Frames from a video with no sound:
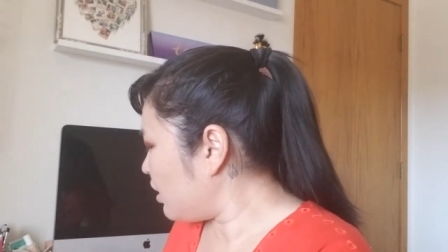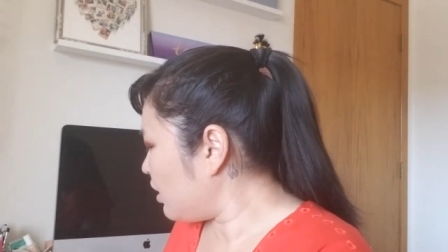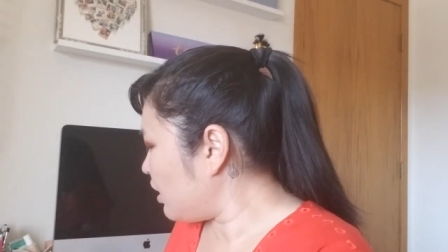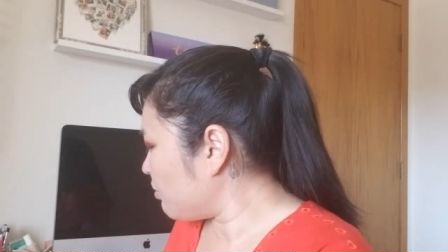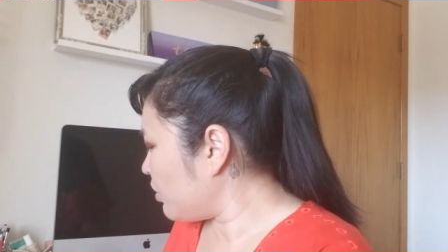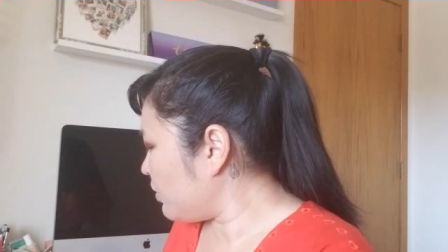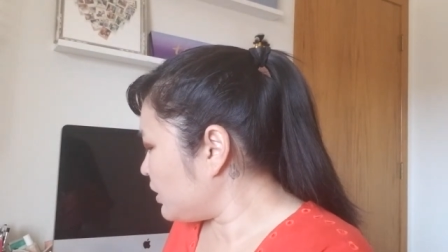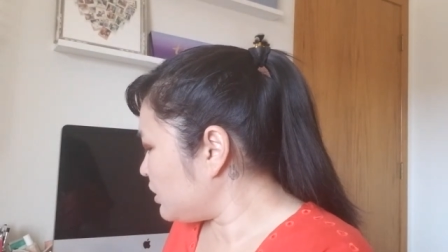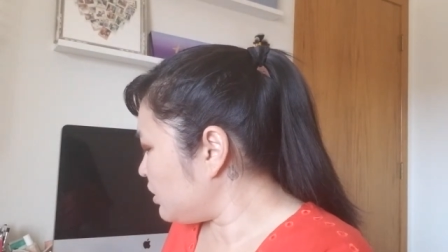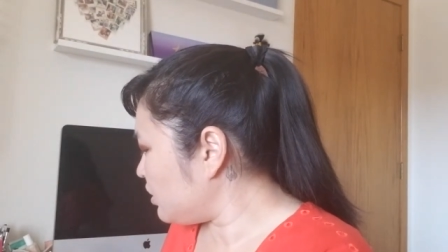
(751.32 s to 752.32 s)
I'm
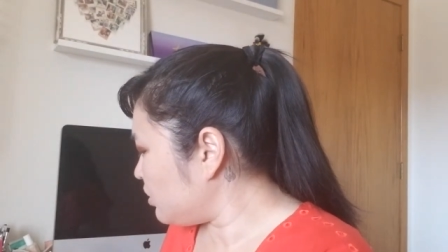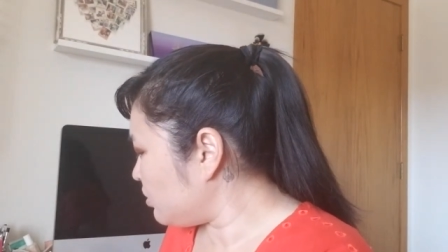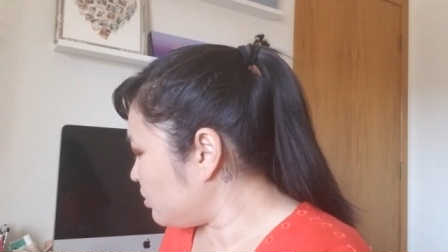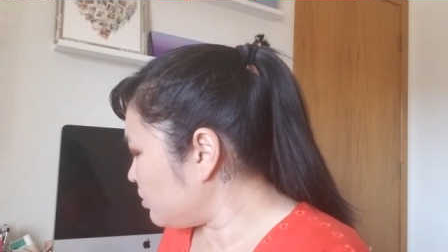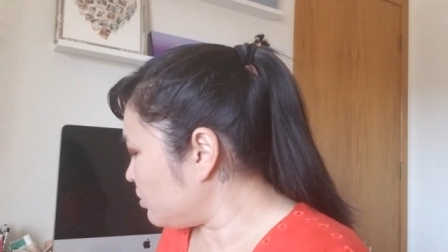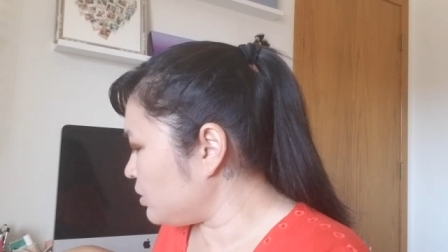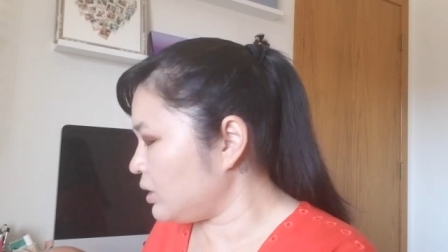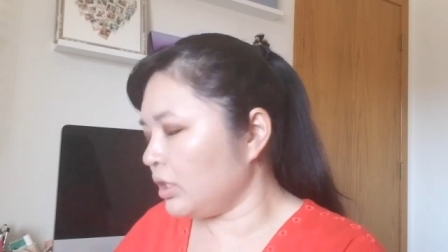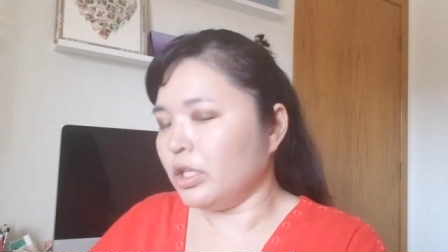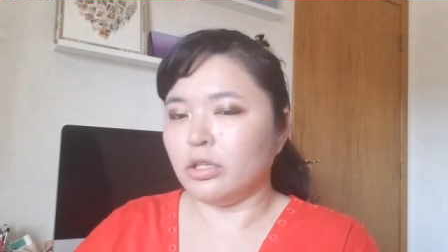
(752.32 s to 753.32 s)
going to
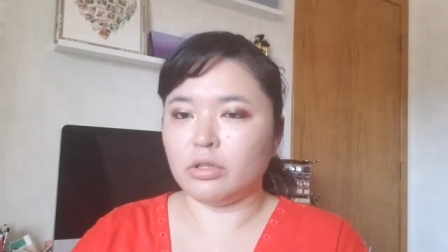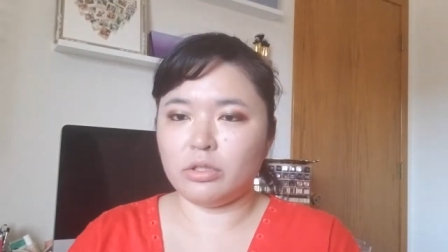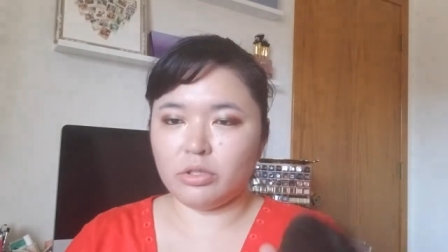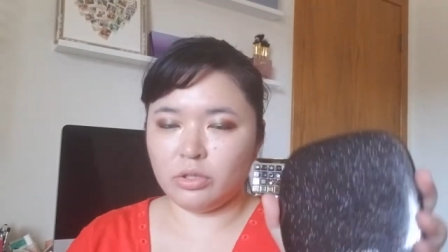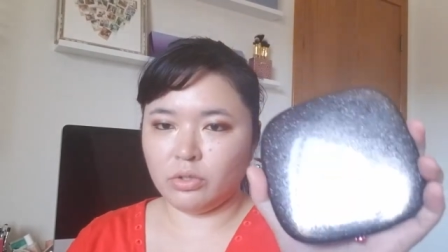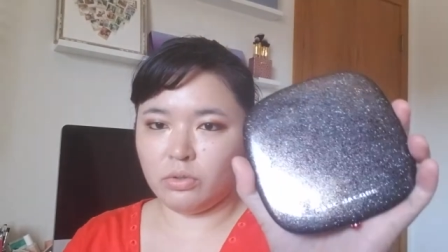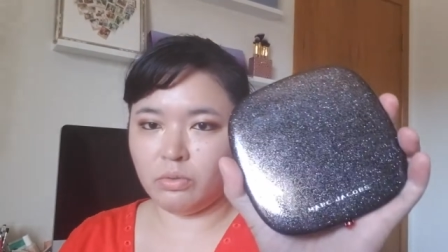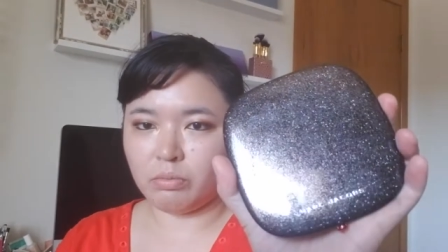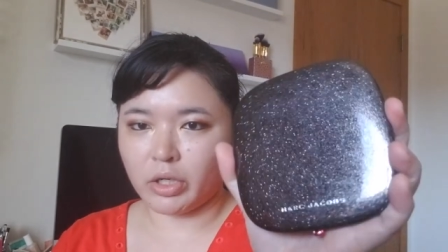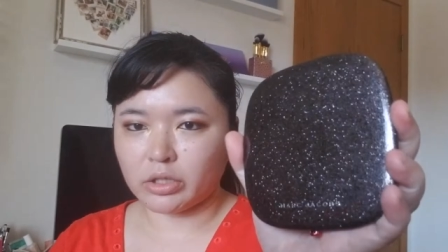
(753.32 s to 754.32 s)
use the new
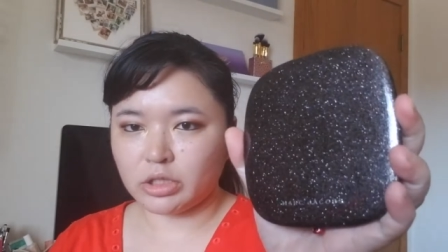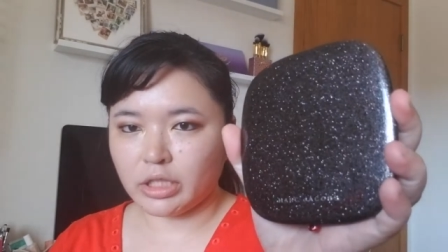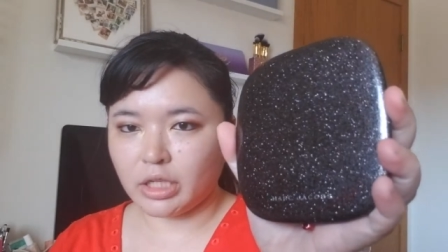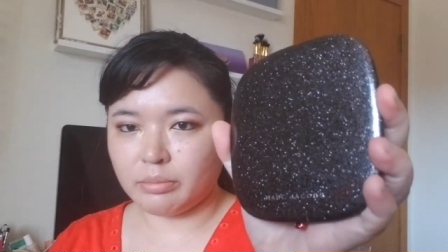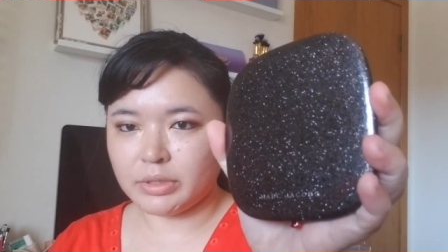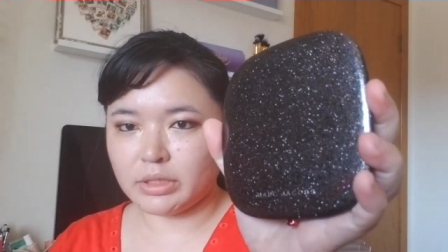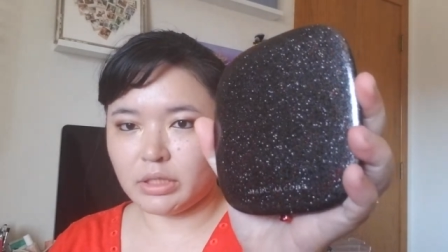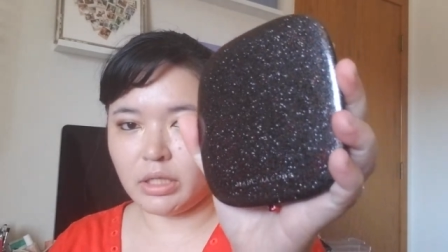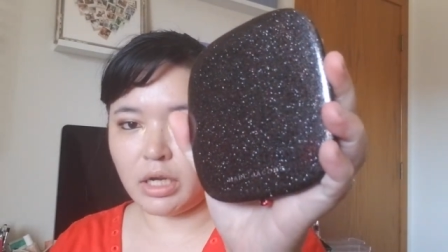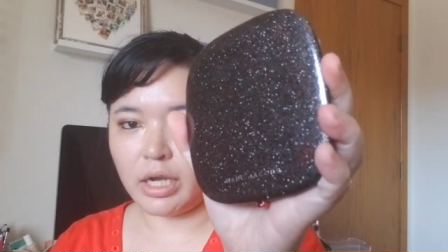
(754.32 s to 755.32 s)
Marc Jacobs
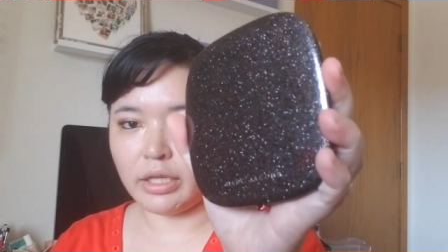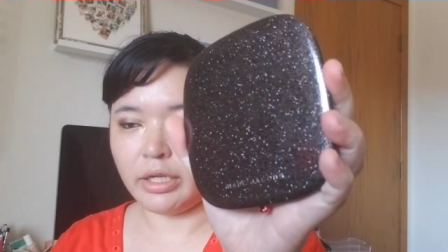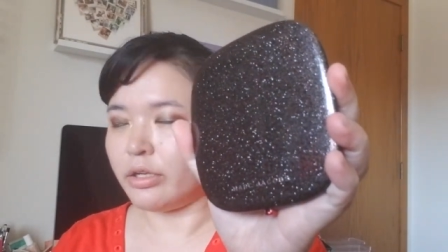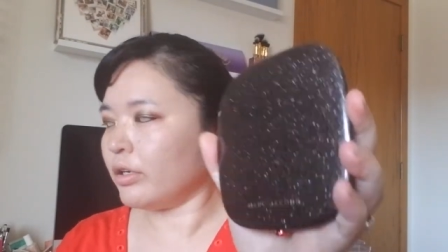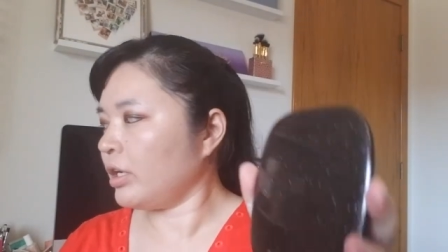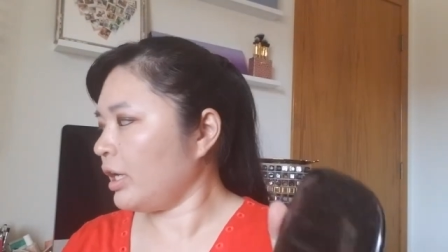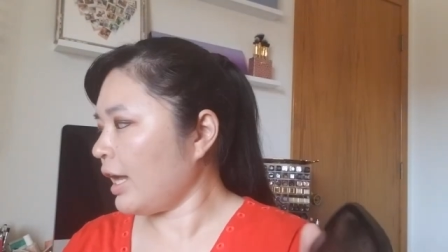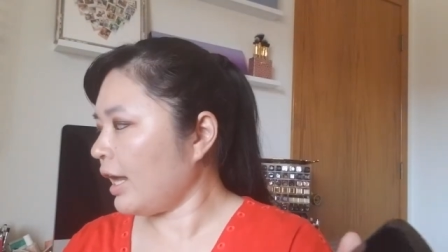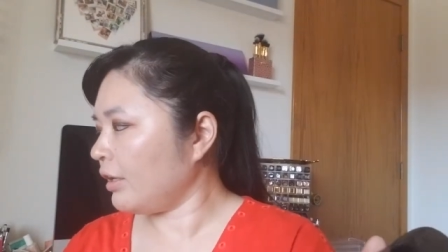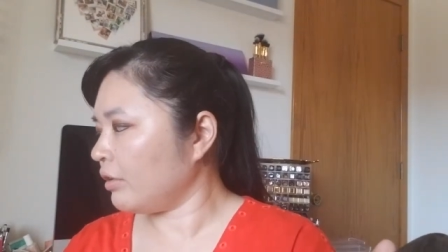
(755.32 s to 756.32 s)
highlighter. I
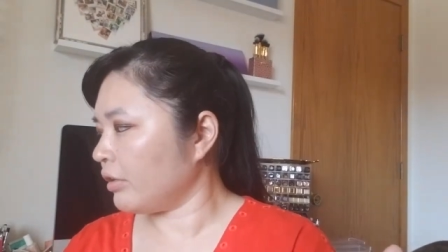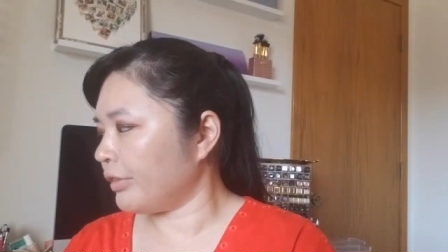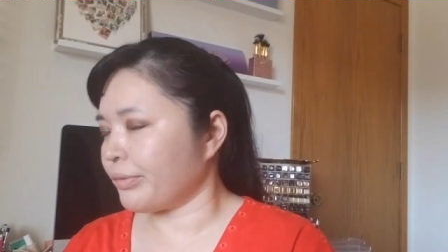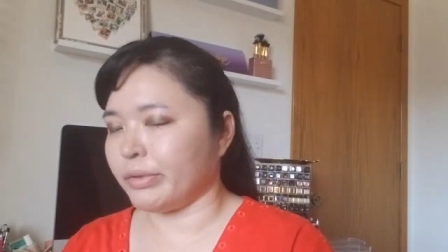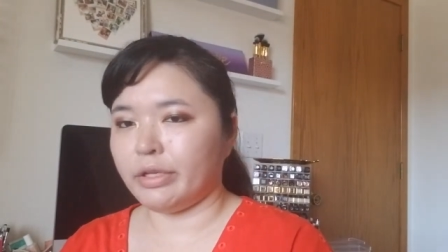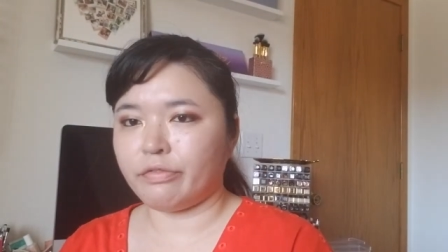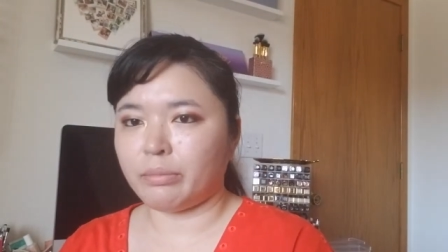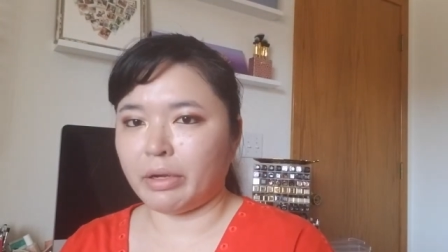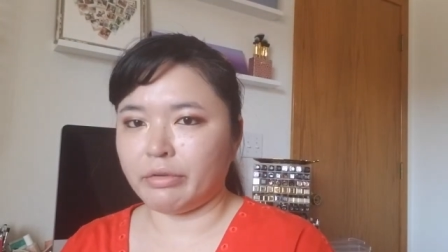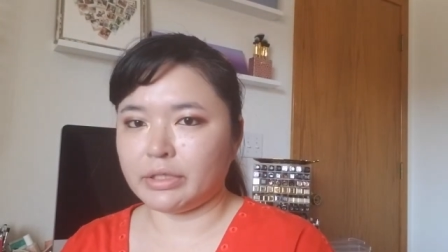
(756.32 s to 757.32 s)
had three for
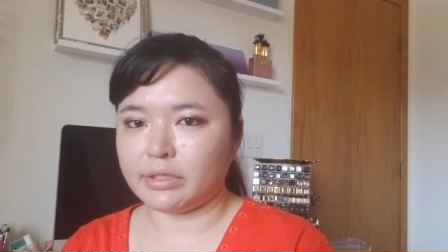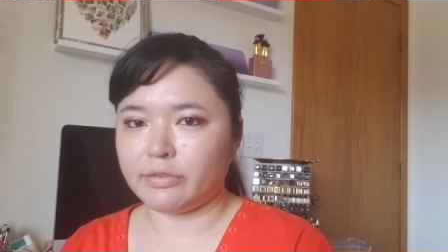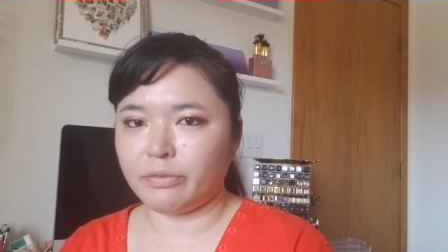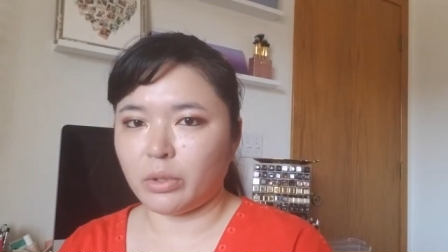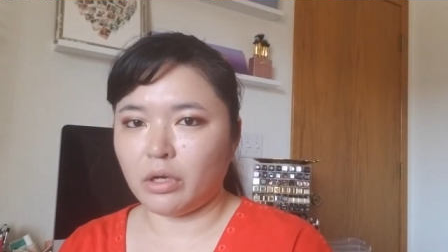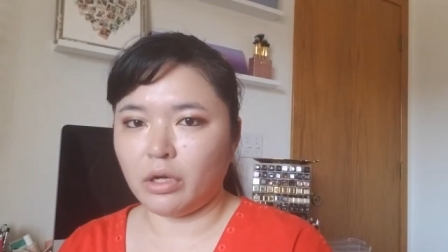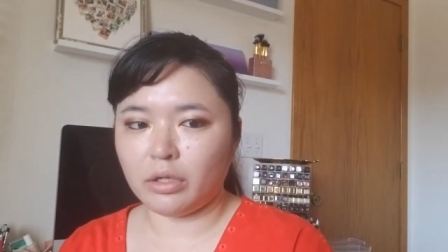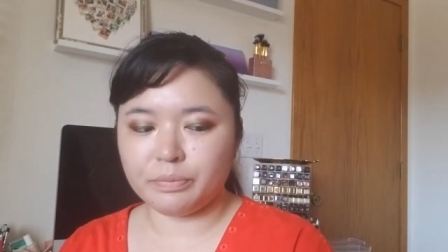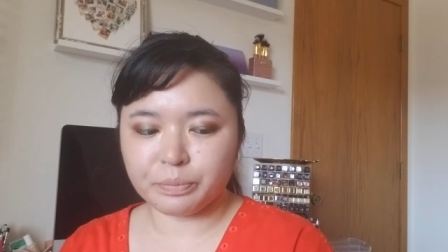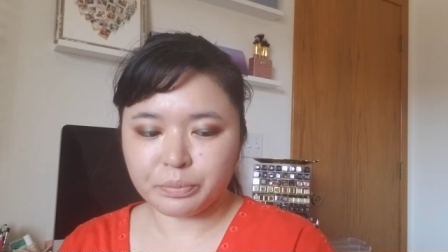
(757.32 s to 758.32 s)
my recent Sephora
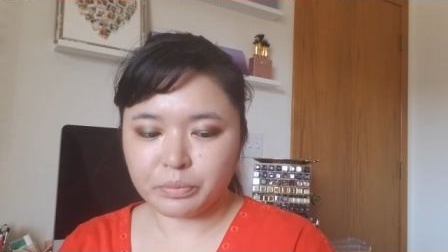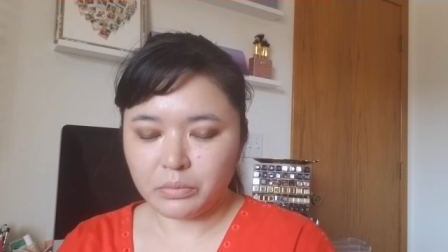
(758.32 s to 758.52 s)
haul,